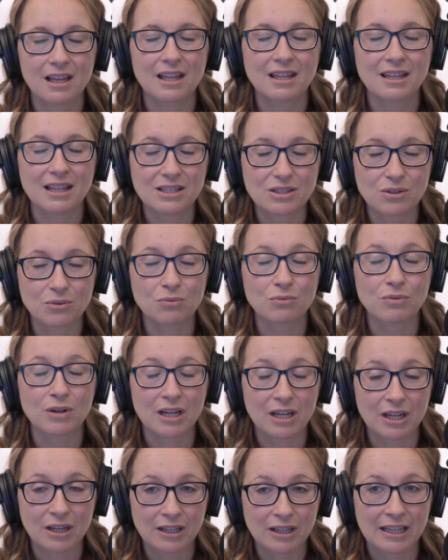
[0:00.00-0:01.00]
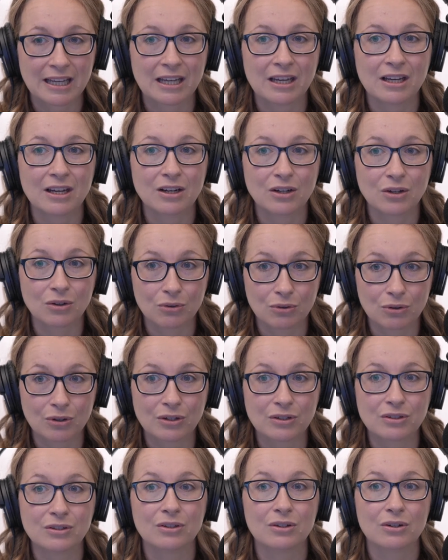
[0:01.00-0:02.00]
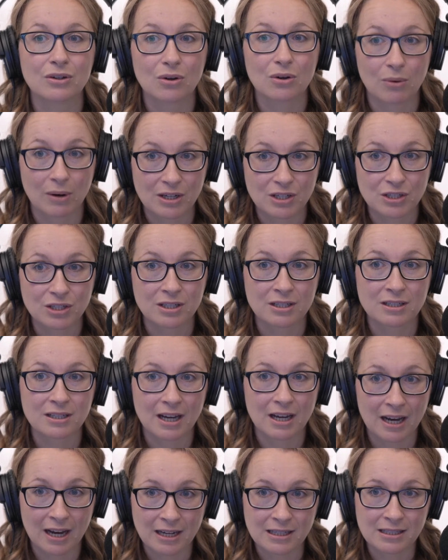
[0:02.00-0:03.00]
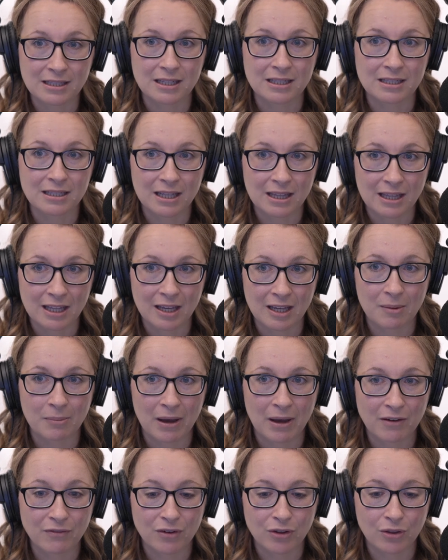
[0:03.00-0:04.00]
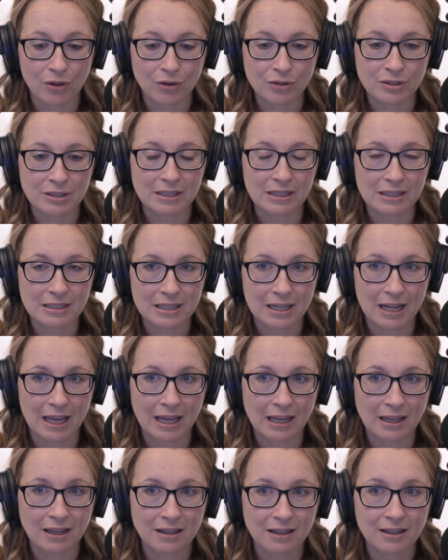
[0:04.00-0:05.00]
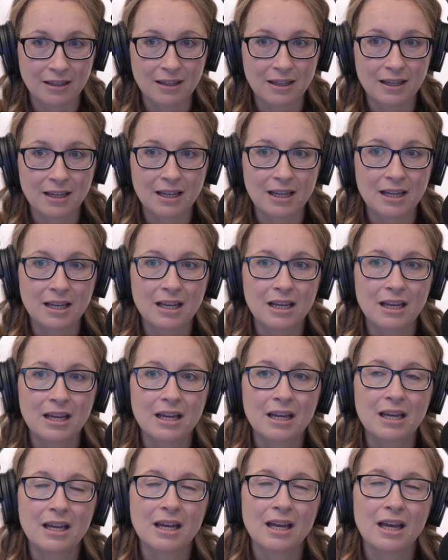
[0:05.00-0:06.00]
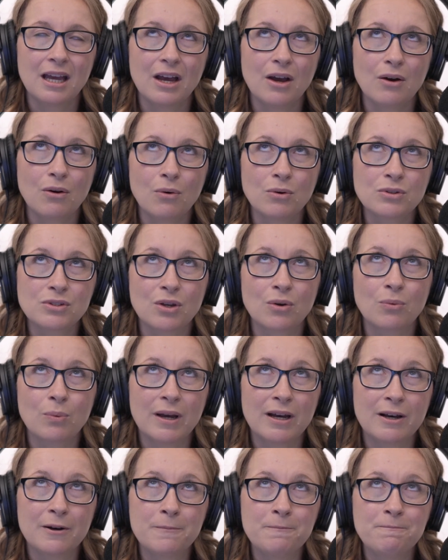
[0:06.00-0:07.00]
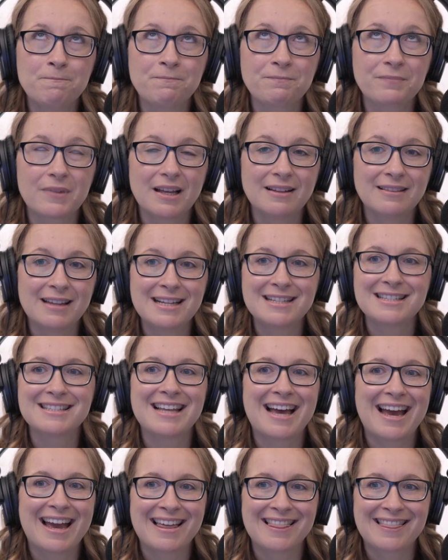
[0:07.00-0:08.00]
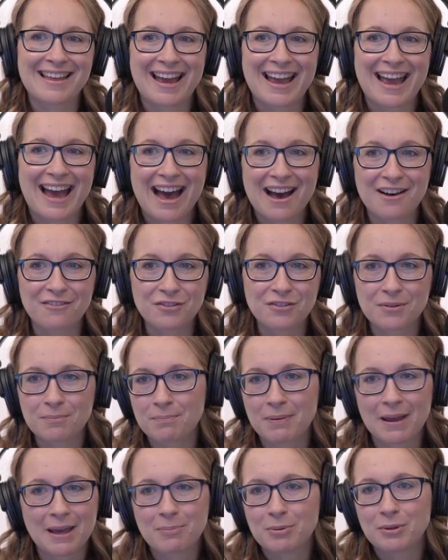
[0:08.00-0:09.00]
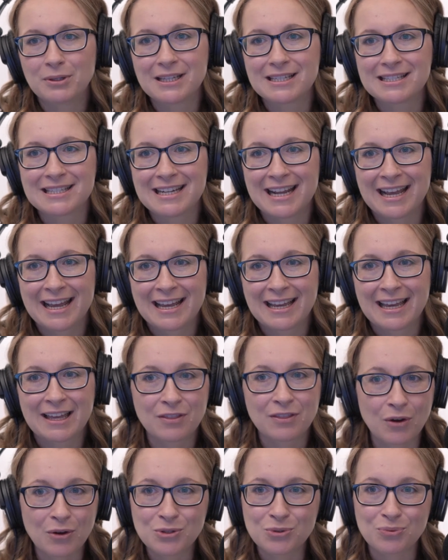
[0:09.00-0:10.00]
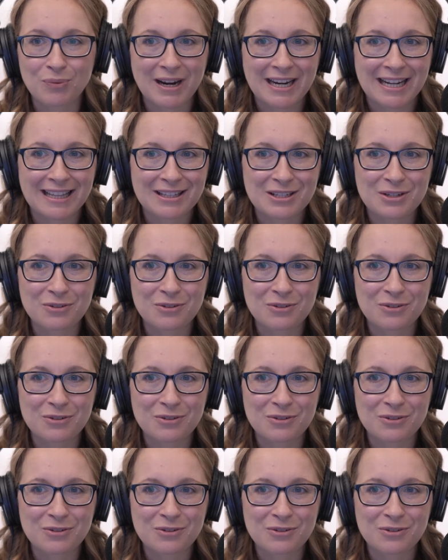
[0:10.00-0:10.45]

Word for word: That's a really good question to ask and to think about for those listening. So, well, let's say they have people listening and those reading the